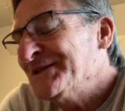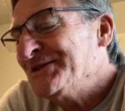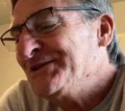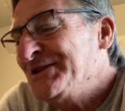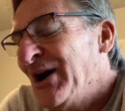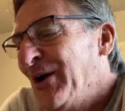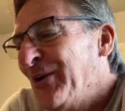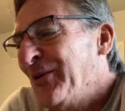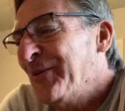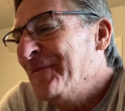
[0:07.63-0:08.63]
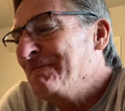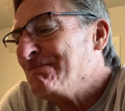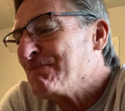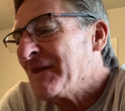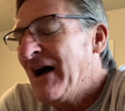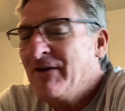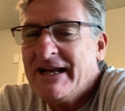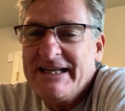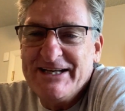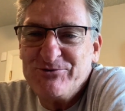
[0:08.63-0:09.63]
So, I've
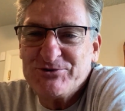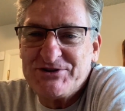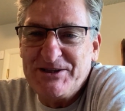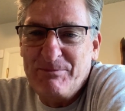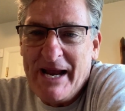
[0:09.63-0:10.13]
had an interesting